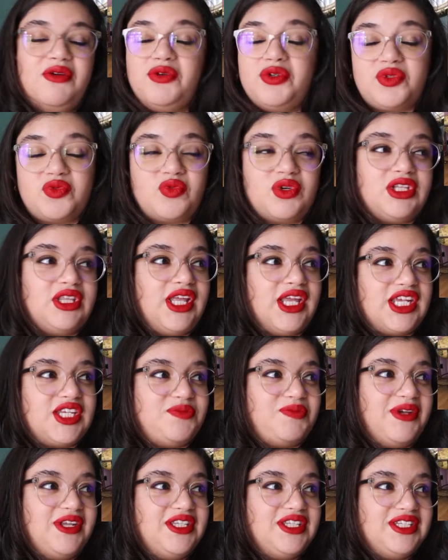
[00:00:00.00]
really
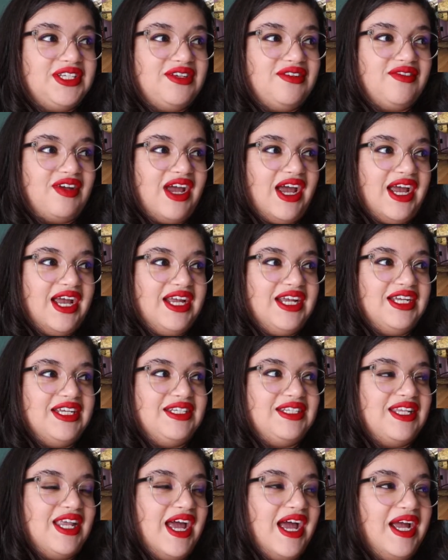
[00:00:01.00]
expensive.
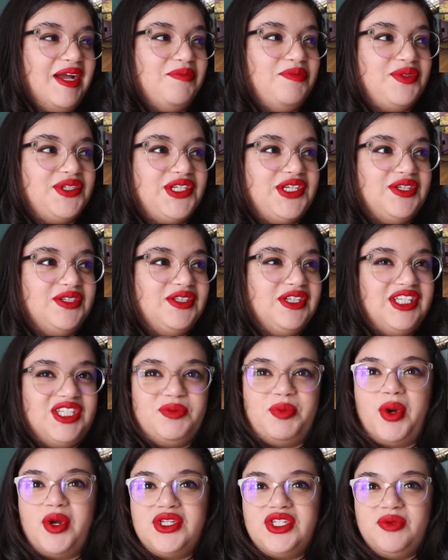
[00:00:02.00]
It's
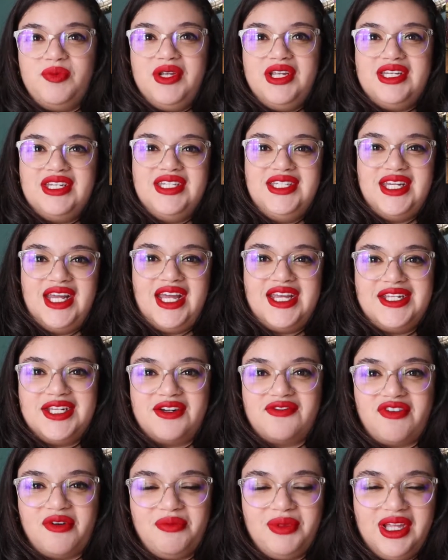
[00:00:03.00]
supposed to be a
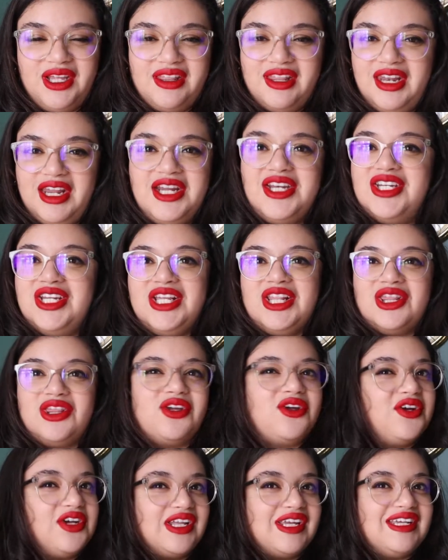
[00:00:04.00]
desk from like the
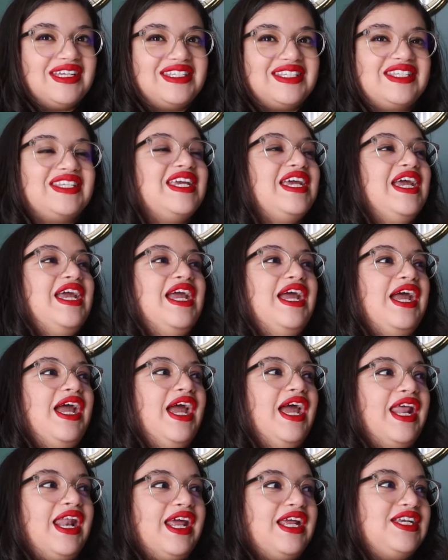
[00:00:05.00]
1930s,
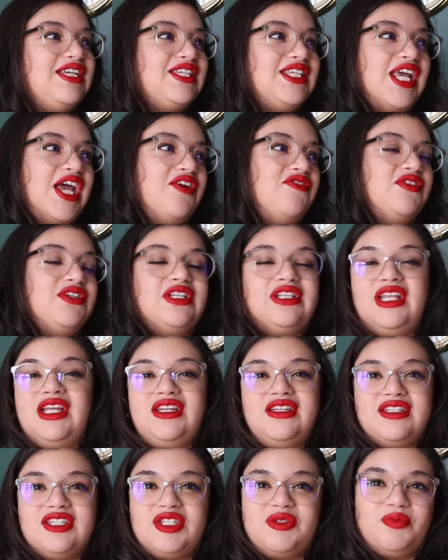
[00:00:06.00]
and I just have it to
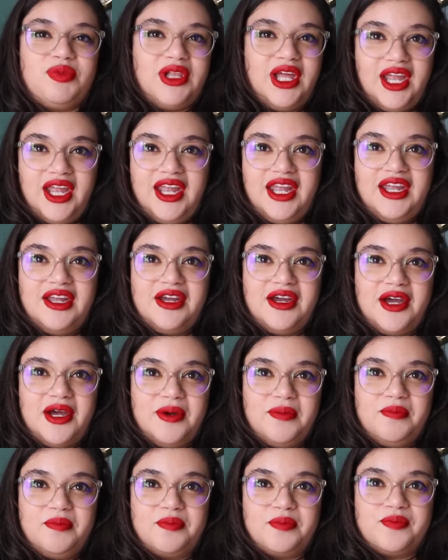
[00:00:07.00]
like display
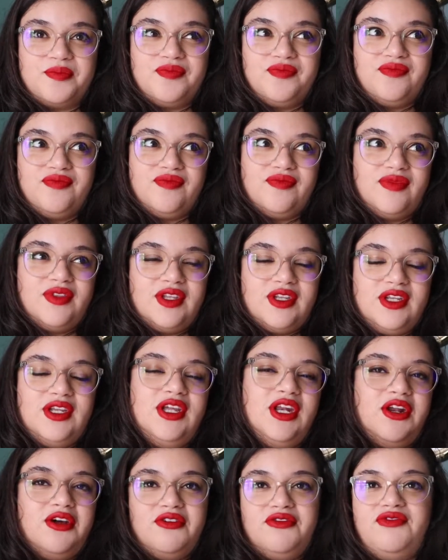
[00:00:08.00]

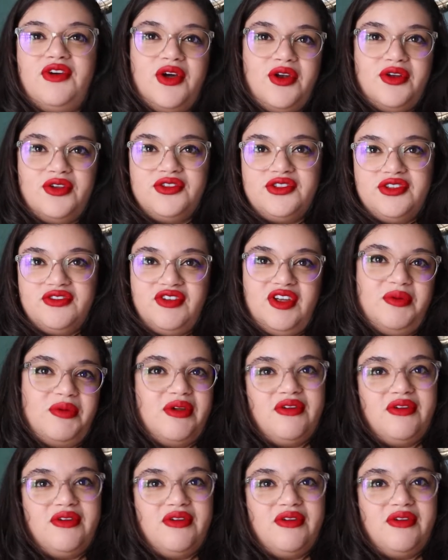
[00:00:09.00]
photos of like my